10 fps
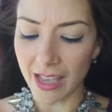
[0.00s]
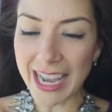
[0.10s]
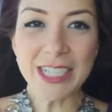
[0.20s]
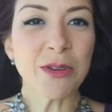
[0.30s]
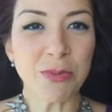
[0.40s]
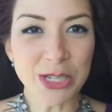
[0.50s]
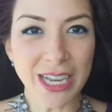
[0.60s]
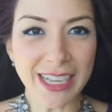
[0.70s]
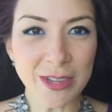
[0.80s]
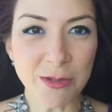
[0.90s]
getting to
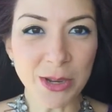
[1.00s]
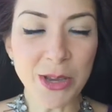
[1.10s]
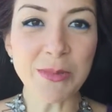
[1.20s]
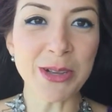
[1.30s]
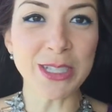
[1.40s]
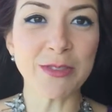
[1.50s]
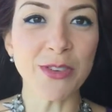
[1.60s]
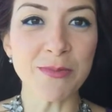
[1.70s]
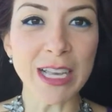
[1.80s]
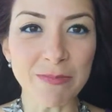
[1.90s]
appreciate the woman you are, because it's
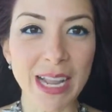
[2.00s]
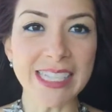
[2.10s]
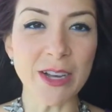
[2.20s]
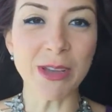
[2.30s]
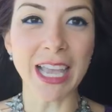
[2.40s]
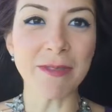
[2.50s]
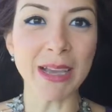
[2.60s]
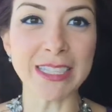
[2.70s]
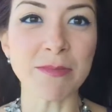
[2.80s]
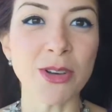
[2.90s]
from that place that we can
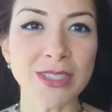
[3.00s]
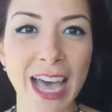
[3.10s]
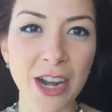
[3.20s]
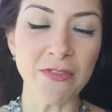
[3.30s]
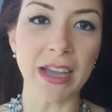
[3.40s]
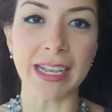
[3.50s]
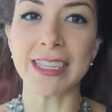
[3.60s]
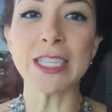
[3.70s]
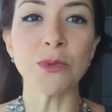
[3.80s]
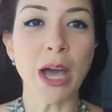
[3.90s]
make the most out of it. And
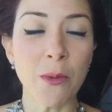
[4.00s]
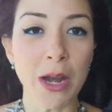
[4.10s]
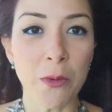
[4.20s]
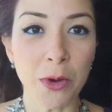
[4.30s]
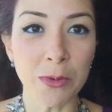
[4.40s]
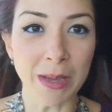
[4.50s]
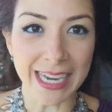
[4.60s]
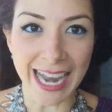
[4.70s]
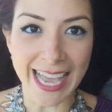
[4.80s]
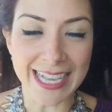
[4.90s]
that's why when I work with my
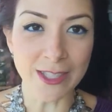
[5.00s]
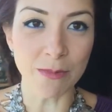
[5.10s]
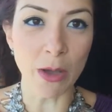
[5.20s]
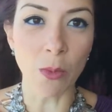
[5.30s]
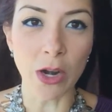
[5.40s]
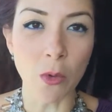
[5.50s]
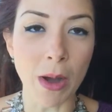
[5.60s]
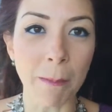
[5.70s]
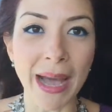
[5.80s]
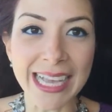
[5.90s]
clients on my
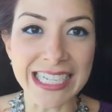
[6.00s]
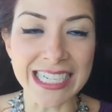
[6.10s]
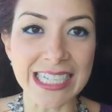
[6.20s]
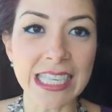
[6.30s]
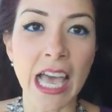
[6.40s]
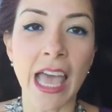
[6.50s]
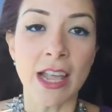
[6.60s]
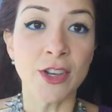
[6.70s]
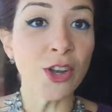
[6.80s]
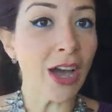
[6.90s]
one-on-one packages,
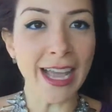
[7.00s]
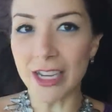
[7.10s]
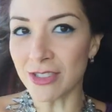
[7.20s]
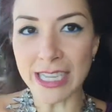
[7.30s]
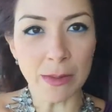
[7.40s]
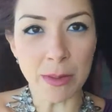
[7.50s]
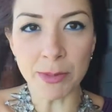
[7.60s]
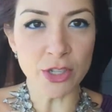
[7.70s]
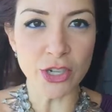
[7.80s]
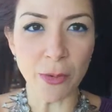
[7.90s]
no, I don't take
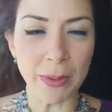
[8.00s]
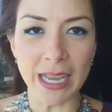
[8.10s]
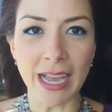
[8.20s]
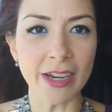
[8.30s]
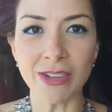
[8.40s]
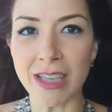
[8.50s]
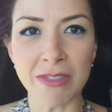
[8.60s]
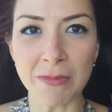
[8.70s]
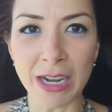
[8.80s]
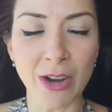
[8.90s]
people shopping. I don't give
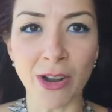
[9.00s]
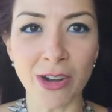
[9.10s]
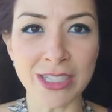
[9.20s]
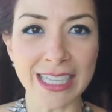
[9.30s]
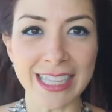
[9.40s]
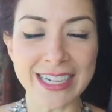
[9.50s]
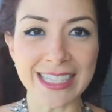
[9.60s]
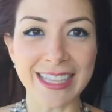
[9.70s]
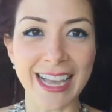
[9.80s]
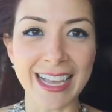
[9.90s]
them their colors and their
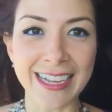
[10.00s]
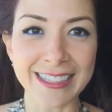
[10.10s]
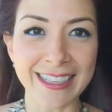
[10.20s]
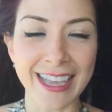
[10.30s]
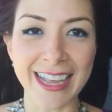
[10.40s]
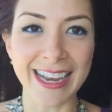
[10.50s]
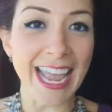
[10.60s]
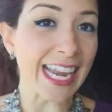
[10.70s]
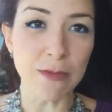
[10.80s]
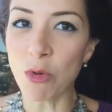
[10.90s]
styles and
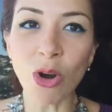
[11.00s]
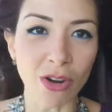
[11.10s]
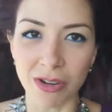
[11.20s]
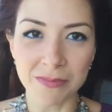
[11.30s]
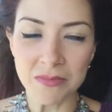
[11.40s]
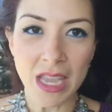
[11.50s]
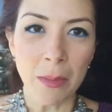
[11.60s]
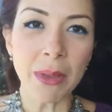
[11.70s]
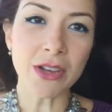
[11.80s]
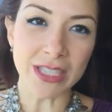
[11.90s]
anymore,
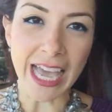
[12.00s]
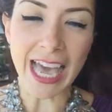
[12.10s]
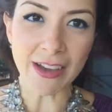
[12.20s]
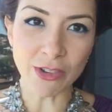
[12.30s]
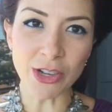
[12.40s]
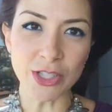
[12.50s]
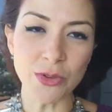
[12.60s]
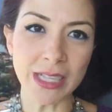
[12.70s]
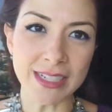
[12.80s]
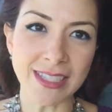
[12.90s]
because I have got to
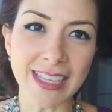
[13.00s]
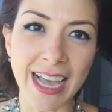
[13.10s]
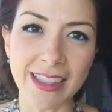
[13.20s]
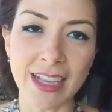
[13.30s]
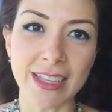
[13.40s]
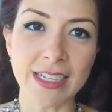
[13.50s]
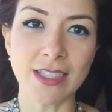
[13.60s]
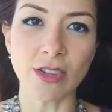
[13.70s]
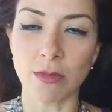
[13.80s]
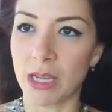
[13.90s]
understand that there's
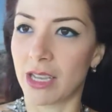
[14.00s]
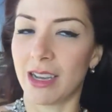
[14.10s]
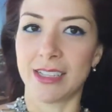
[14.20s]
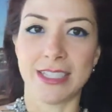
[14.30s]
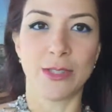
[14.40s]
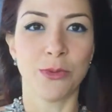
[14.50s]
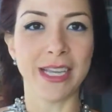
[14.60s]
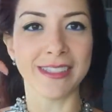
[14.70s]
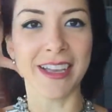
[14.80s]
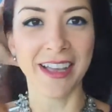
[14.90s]
oh my God, this
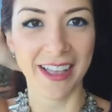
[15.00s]
wind.